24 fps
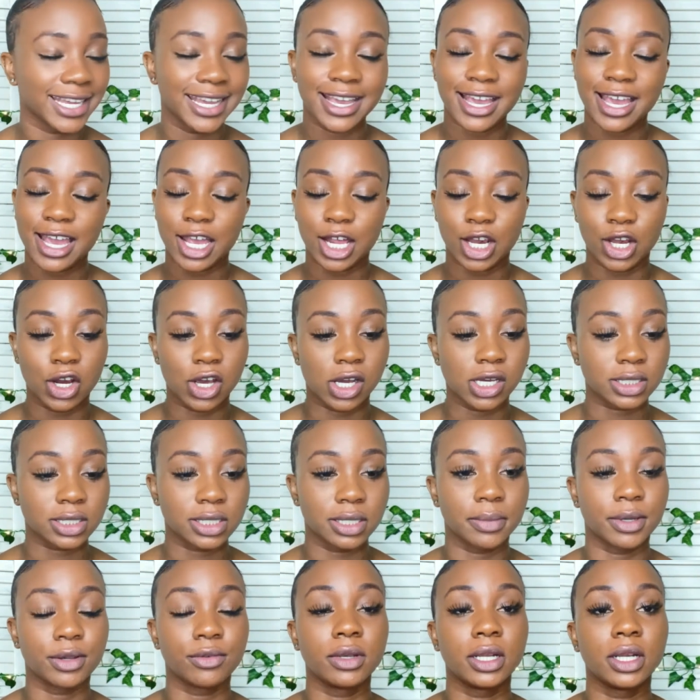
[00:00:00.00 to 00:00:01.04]
I lost them.
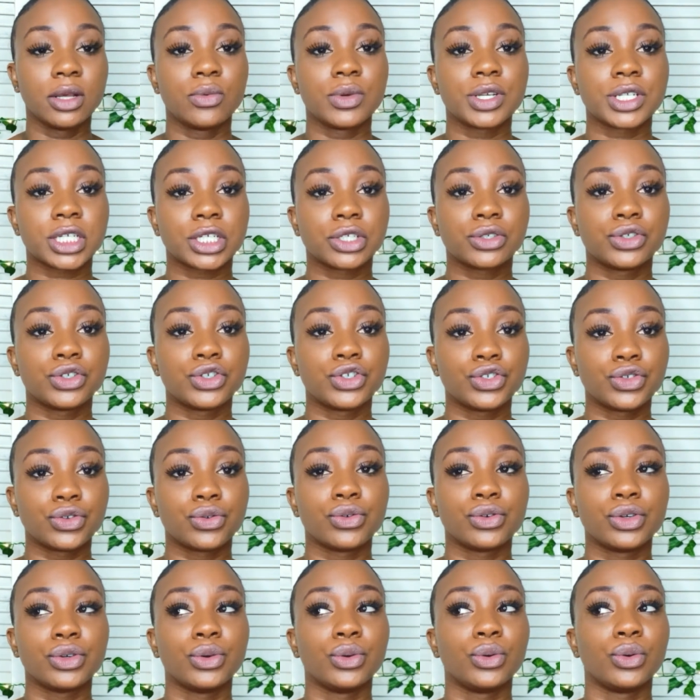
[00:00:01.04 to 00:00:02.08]
I really wish I could show
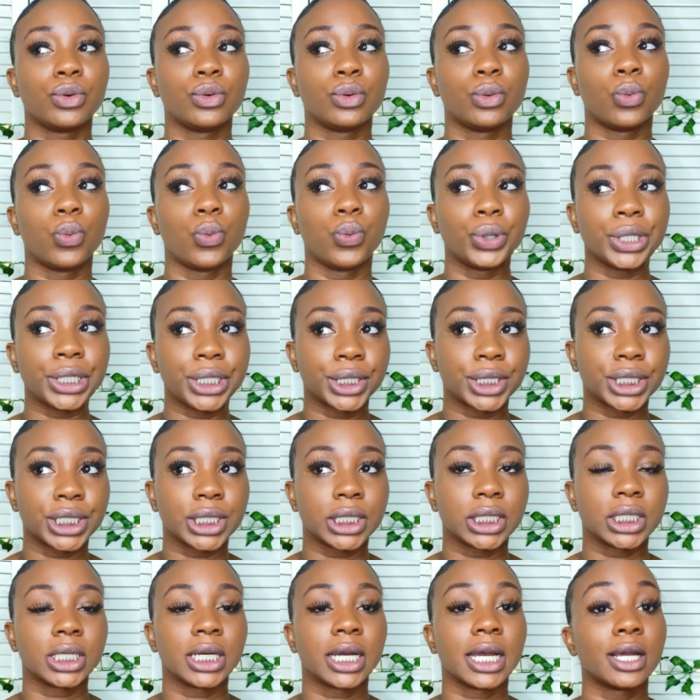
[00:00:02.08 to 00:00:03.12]
you
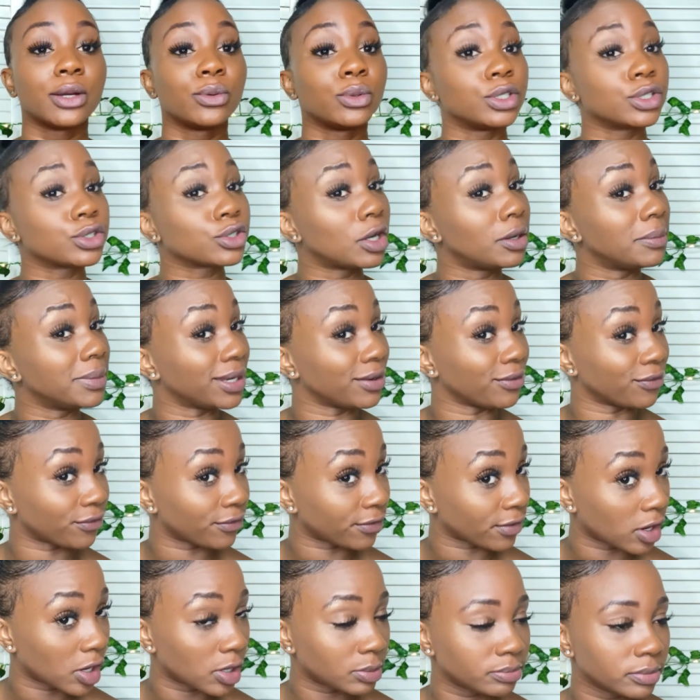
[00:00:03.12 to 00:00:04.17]
where I was coming
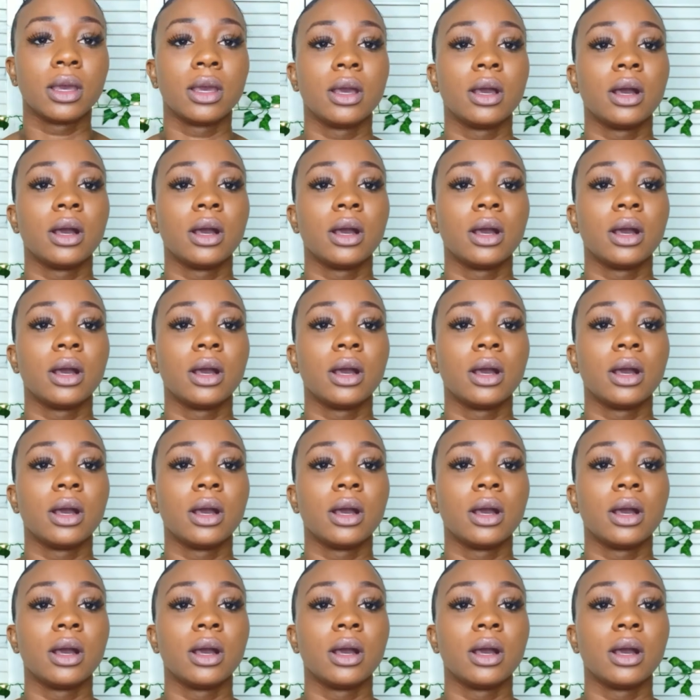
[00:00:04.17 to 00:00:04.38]
from.